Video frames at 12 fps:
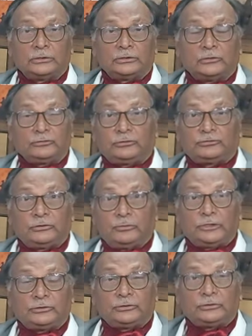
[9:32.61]
Now just
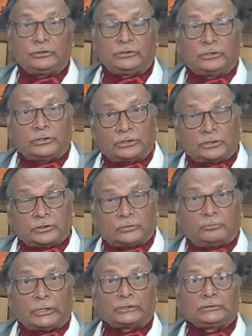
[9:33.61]
imagine,
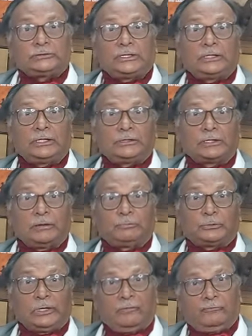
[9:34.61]
Pakistan had kept
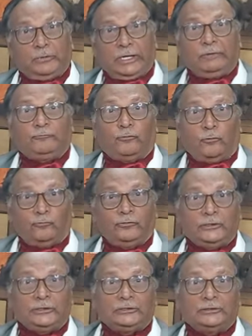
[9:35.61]
left behind 4
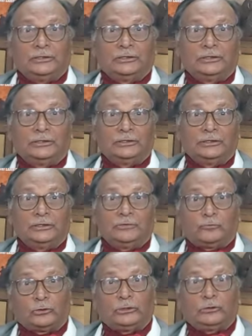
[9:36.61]
ferries here
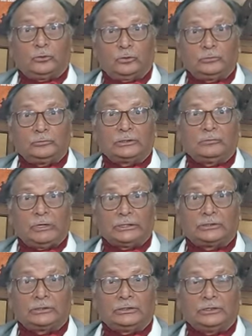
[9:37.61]
for their own
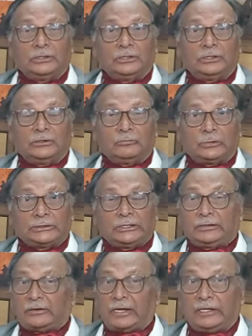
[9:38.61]
battle, but they
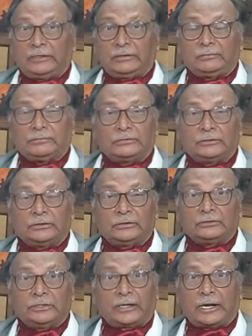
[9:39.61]
ran
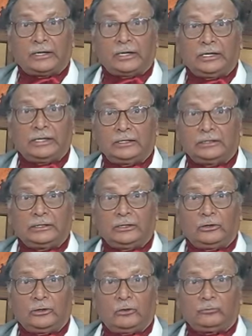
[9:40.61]
like hell, they
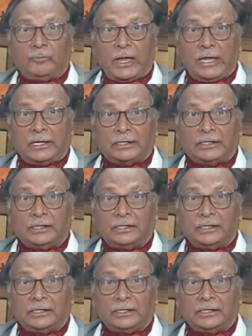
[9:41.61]
never looked back.